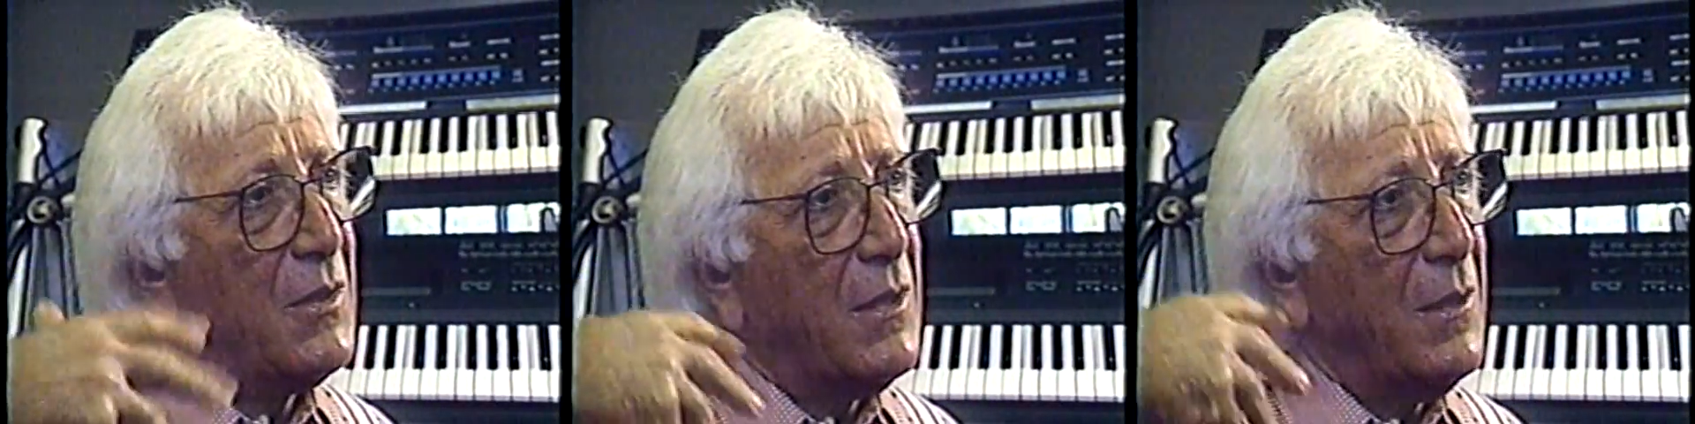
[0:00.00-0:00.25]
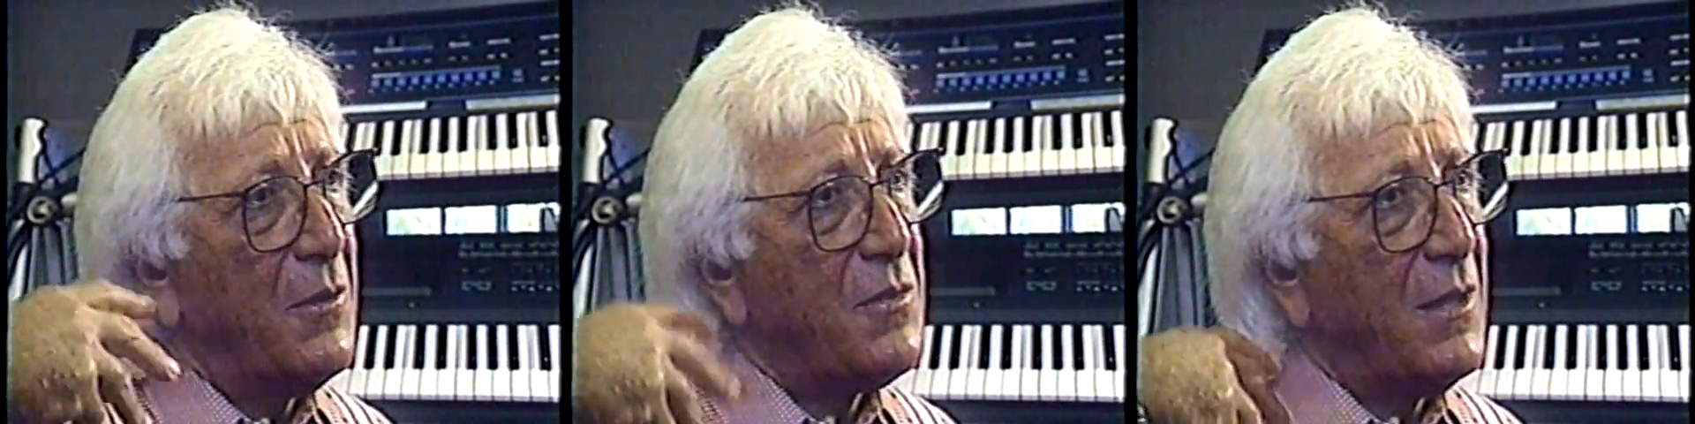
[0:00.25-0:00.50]
and
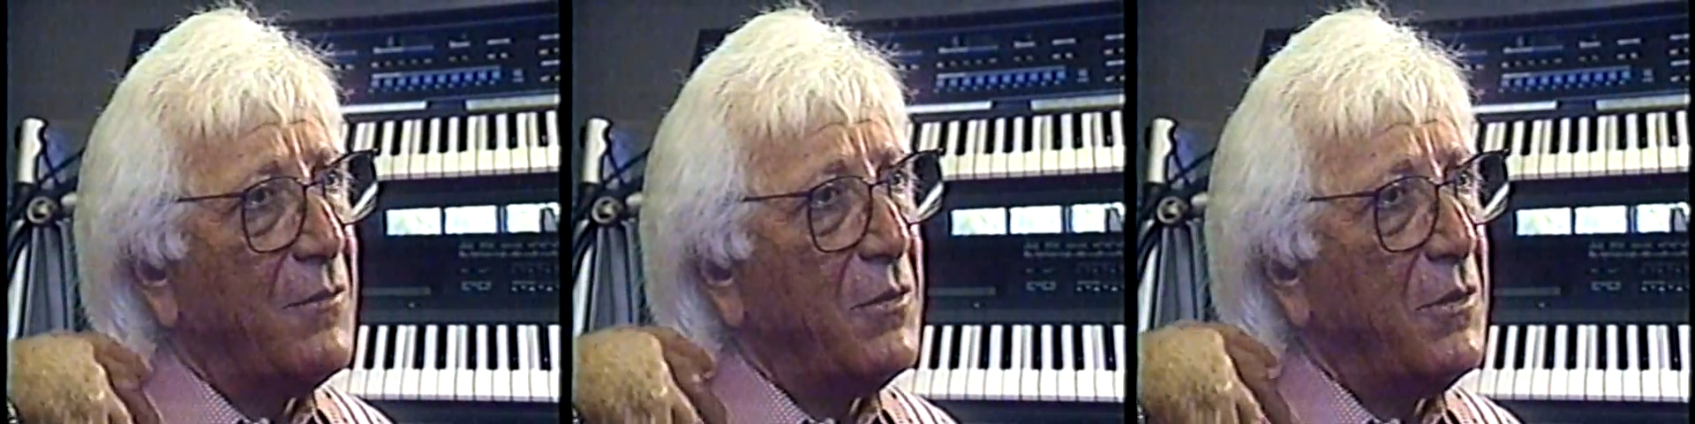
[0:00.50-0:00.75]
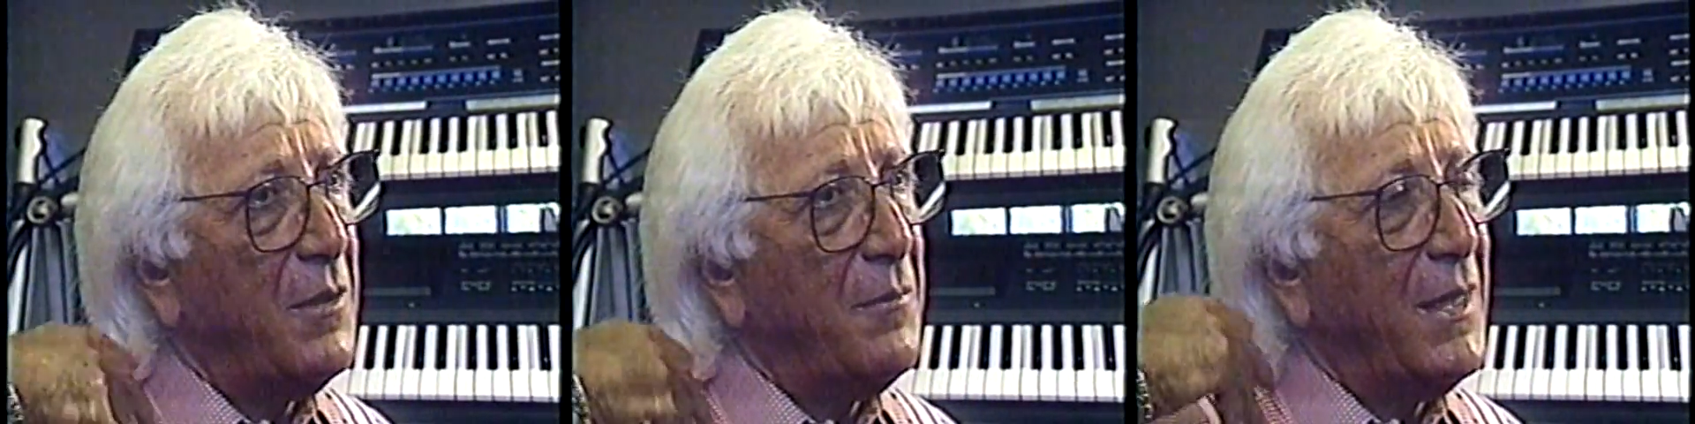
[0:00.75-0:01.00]
colors that I've
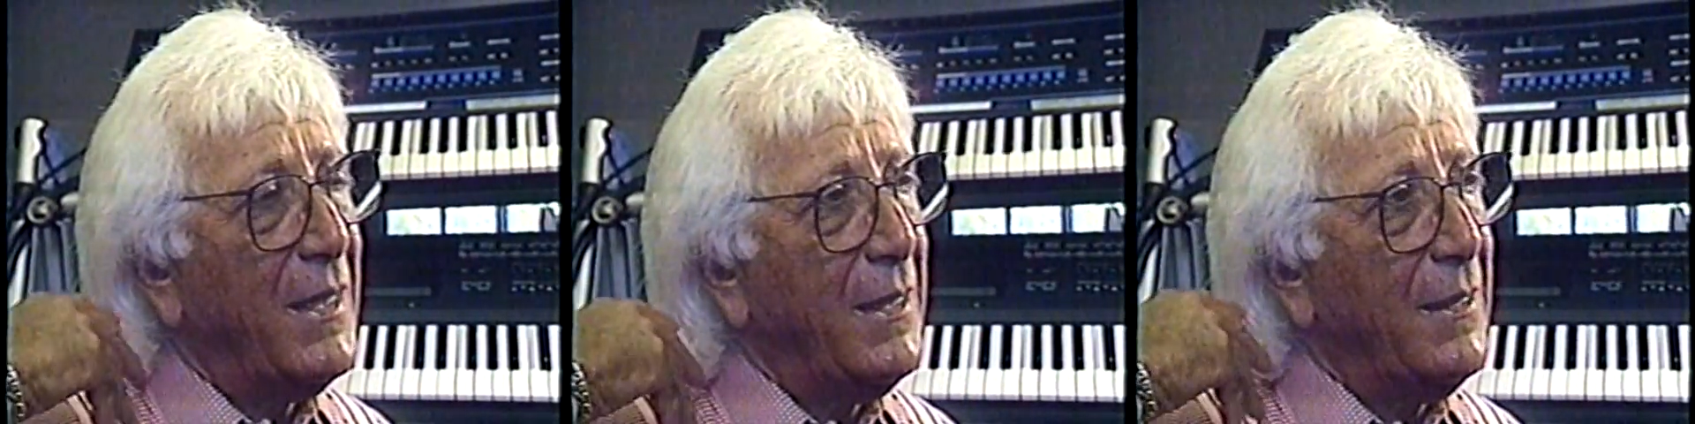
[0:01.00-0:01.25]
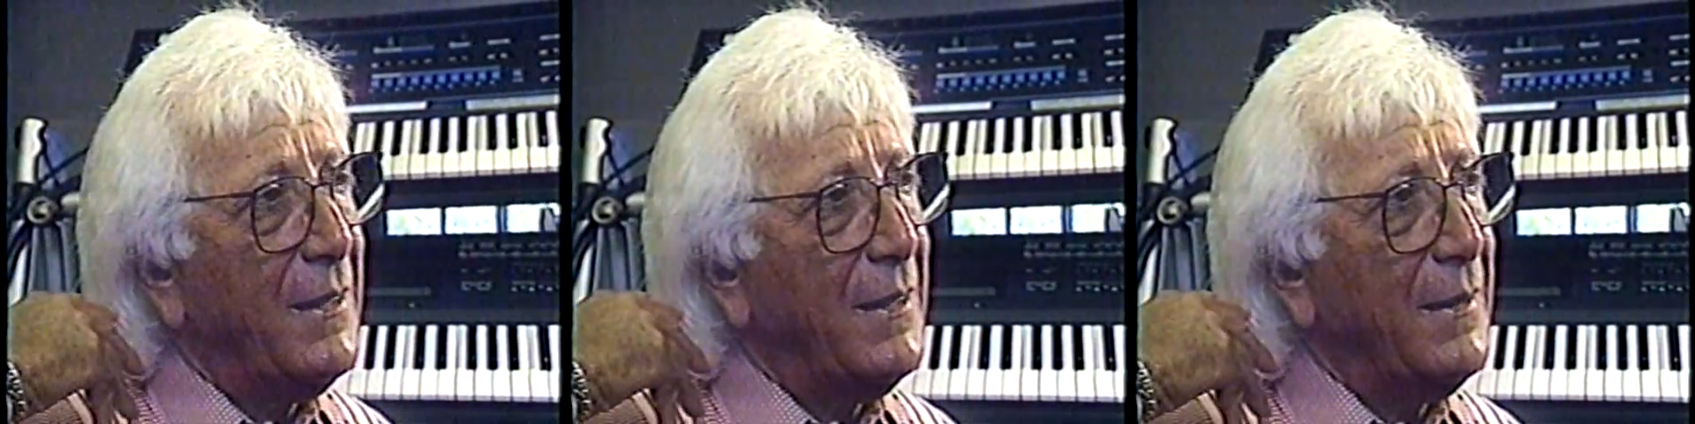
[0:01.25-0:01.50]
heard in my
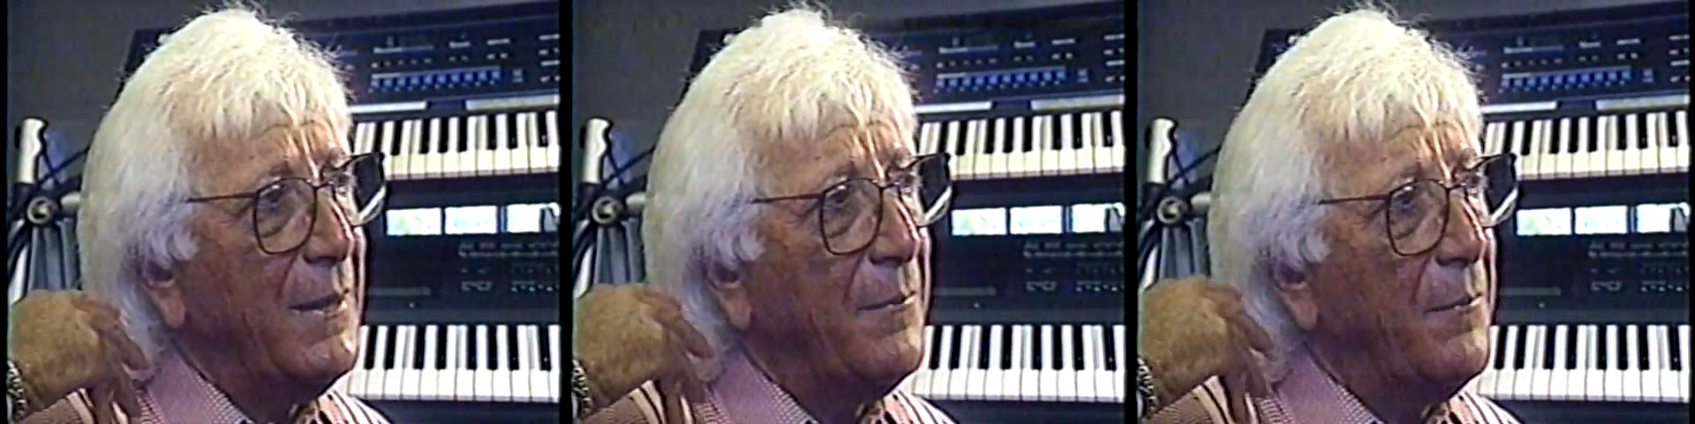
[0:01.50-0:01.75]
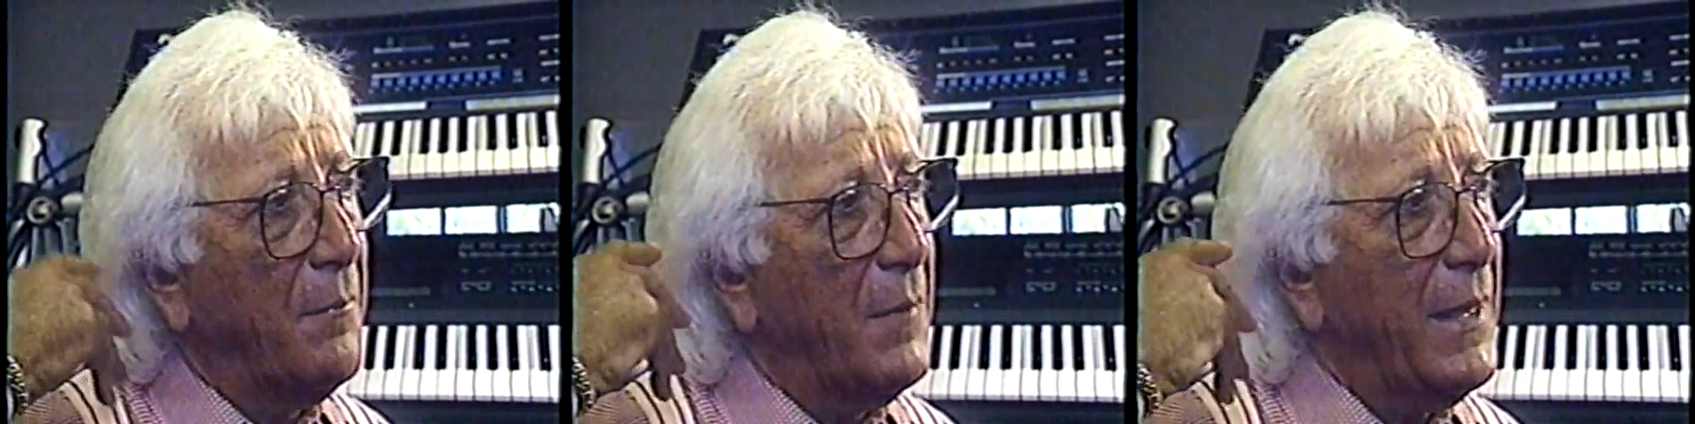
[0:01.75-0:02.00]

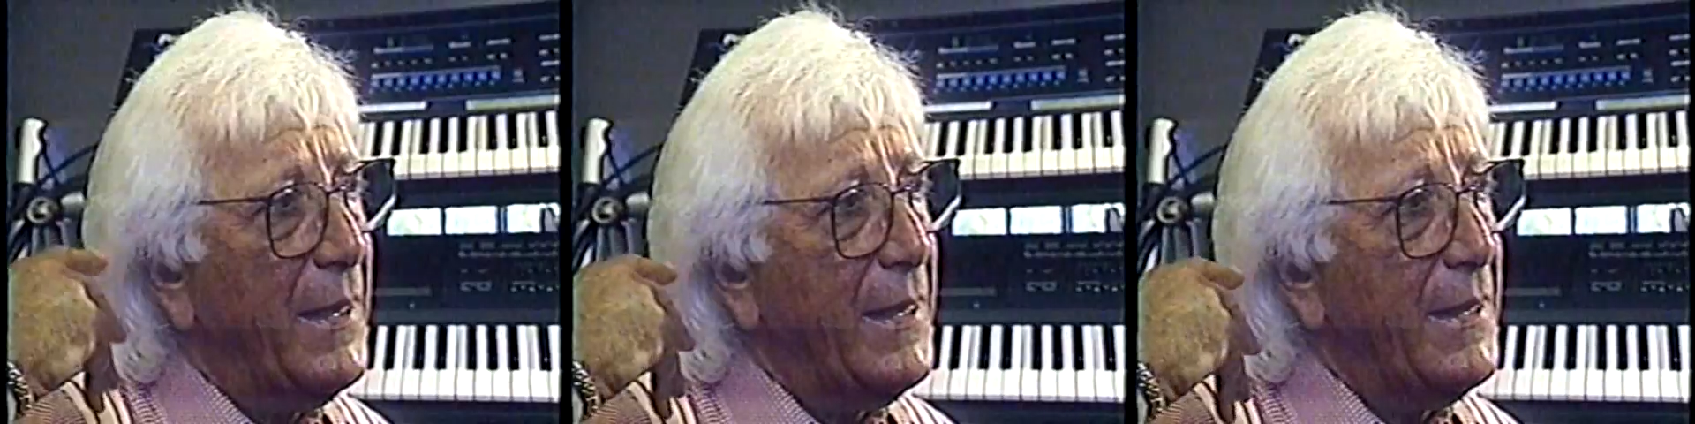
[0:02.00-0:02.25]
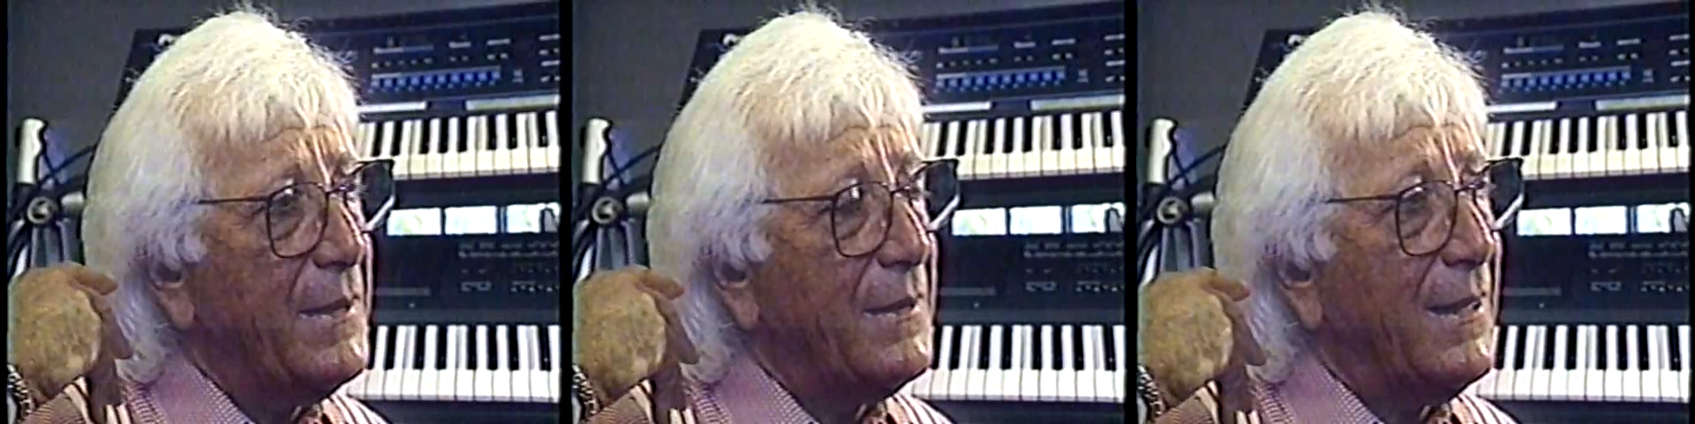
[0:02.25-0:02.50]

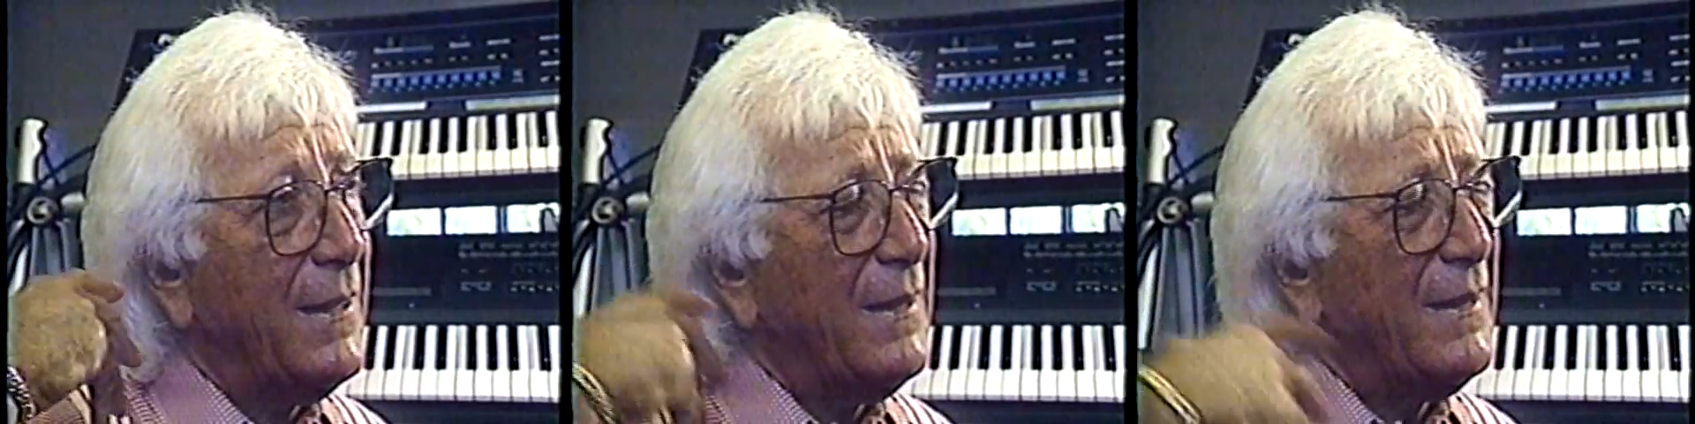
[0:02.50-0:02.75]
mind, and